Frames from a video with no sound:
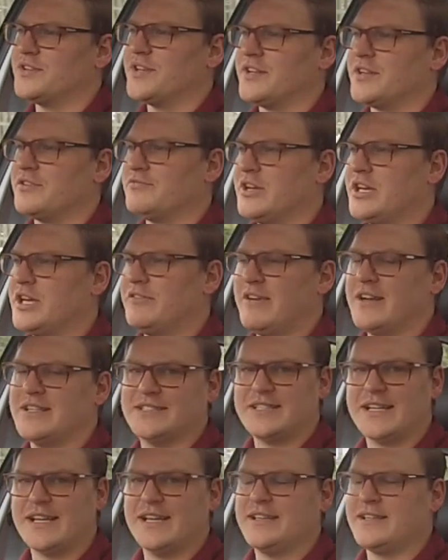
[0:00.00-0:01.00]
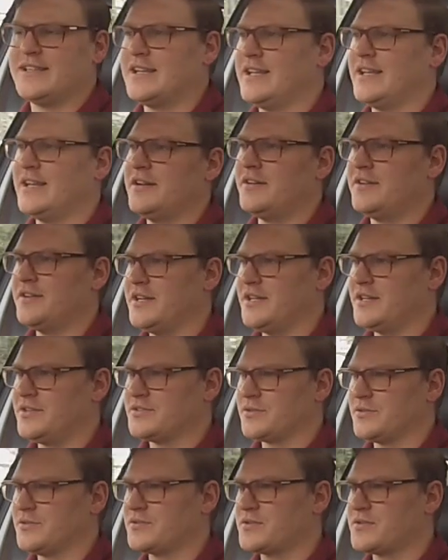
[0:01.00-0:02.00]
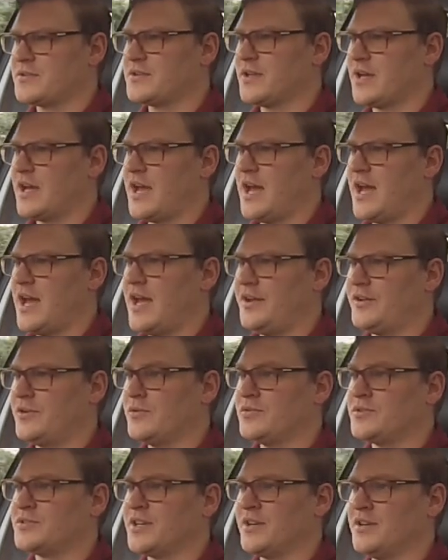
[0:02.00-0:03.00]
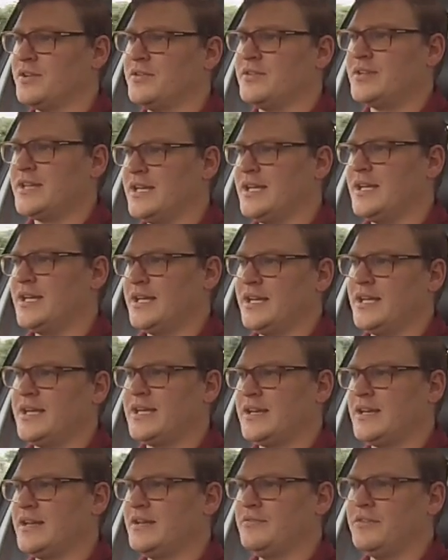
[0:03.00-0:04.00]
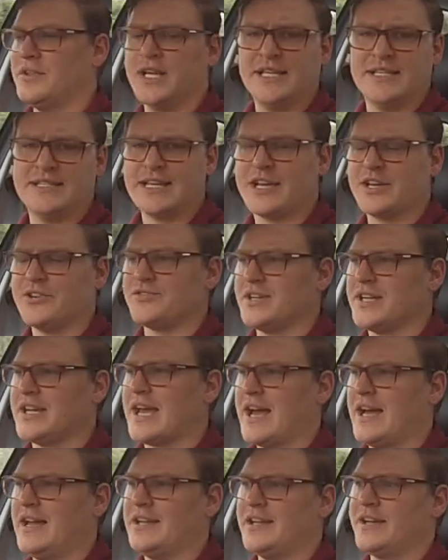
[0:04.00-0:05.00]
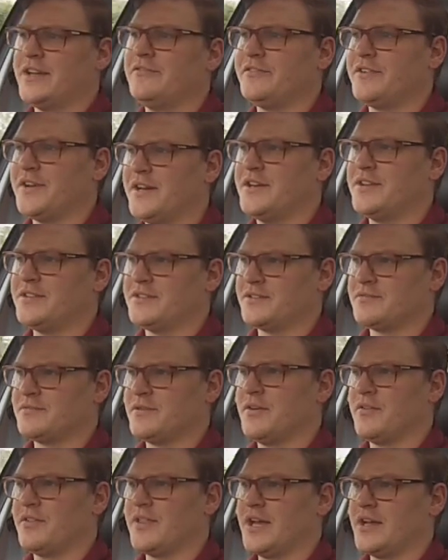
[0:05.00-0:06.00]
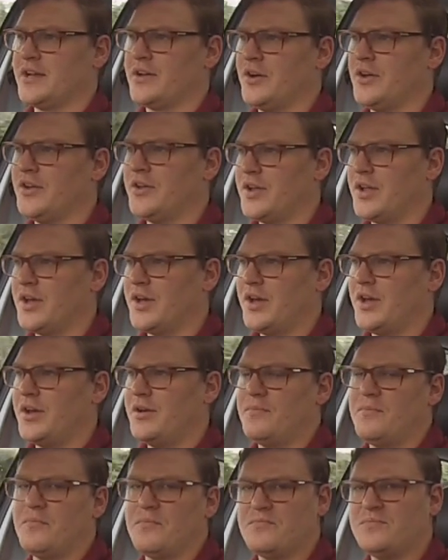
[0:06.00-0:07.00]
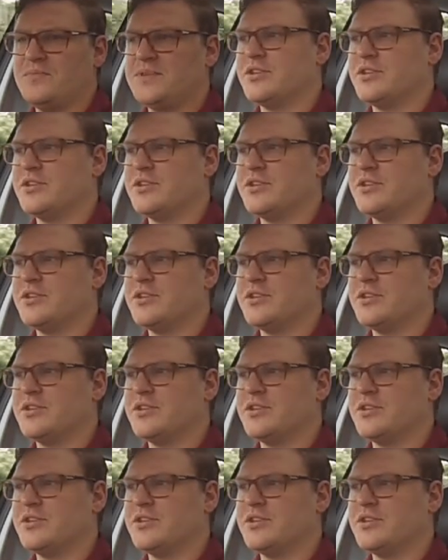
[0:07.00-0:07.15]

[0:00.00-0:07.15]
done a rear resonator delete on the exhaust, and also the secondary catalytic converters as well. They're gone.